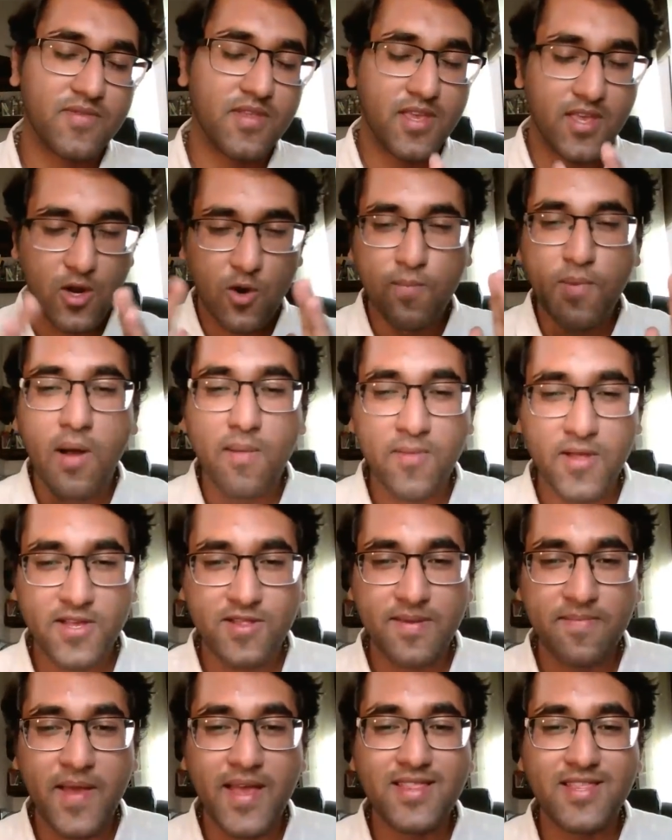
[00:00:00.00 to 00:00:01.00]
you know,
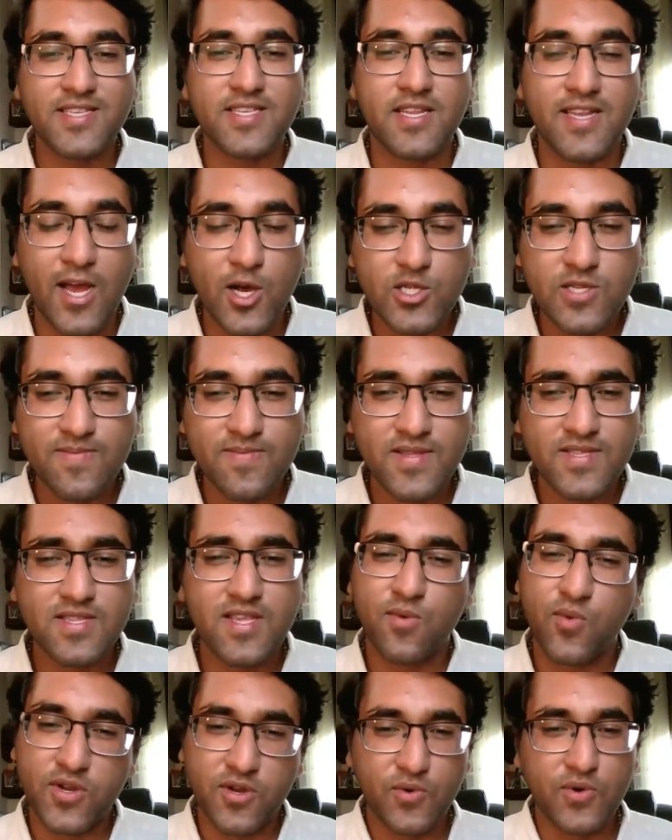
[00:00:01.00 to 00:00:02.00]
publicly make these announcements,
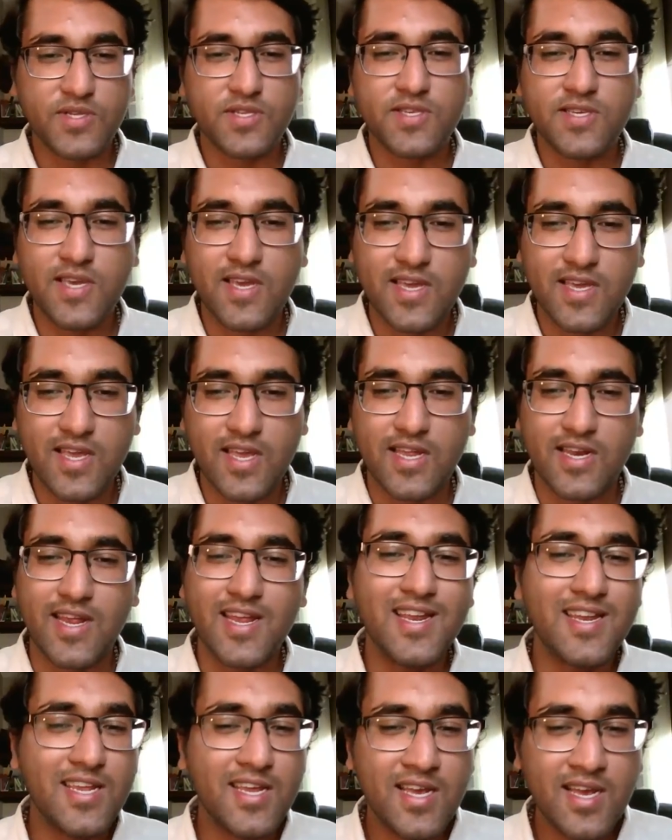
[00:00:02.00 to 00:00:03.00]
like what you were seeing in
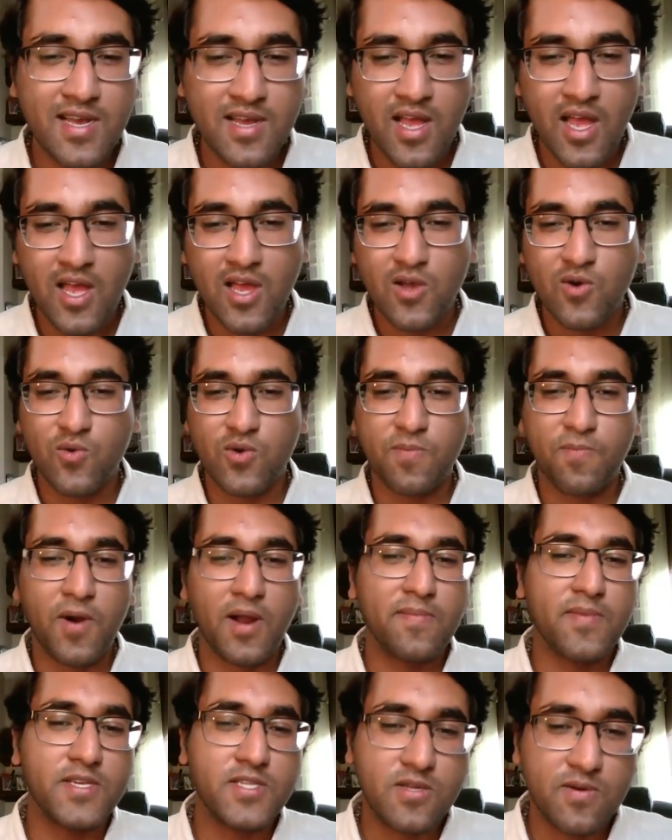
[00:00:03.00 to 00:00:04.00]
India with
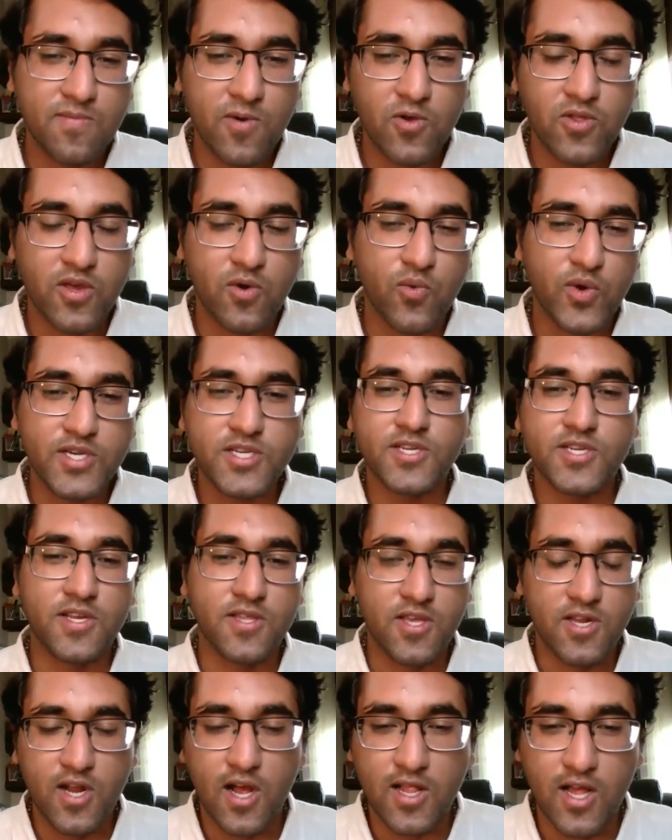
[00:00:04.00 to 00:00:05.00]
Prime Minister Modi
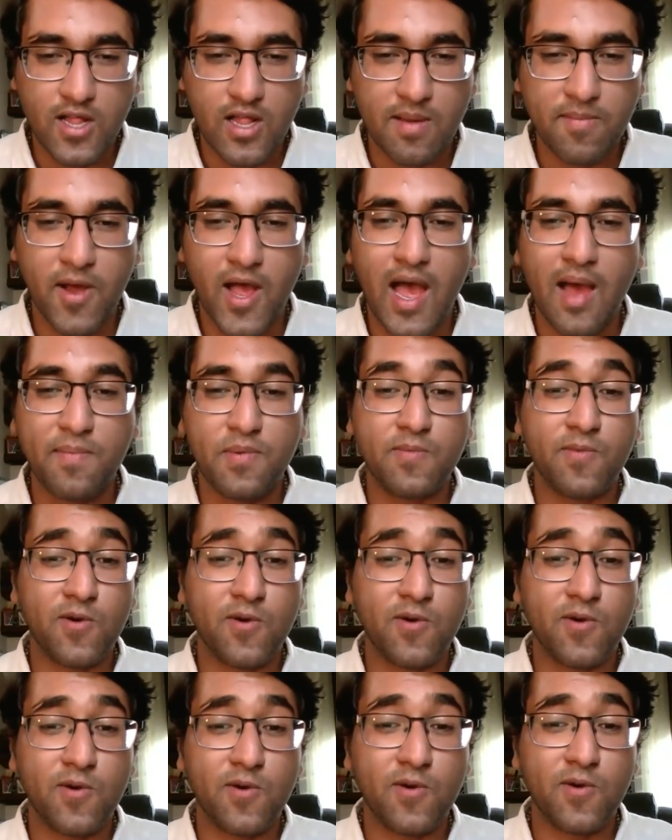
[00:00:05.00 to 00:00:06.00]
wishing the Dalai Lama happy
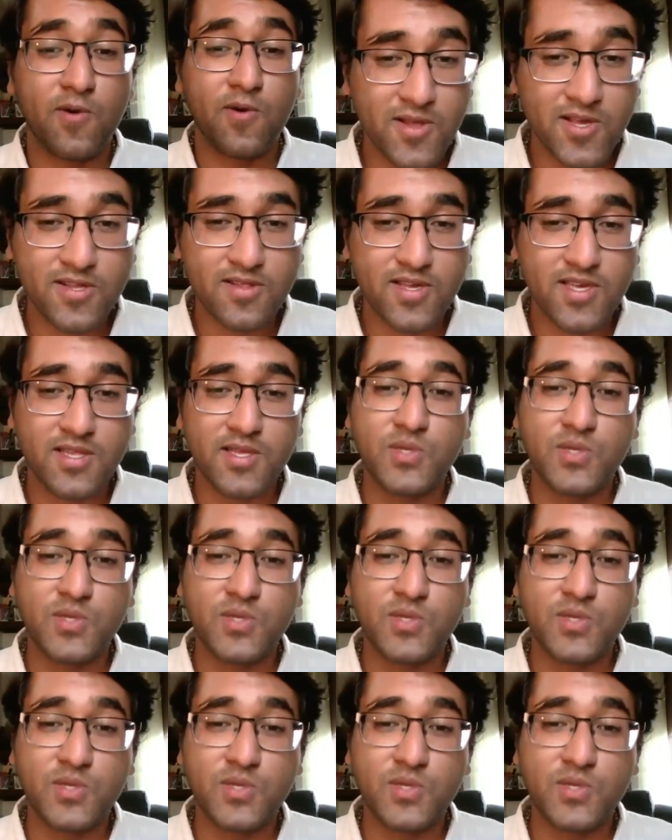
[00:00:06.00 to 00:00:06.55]
birthday publicly.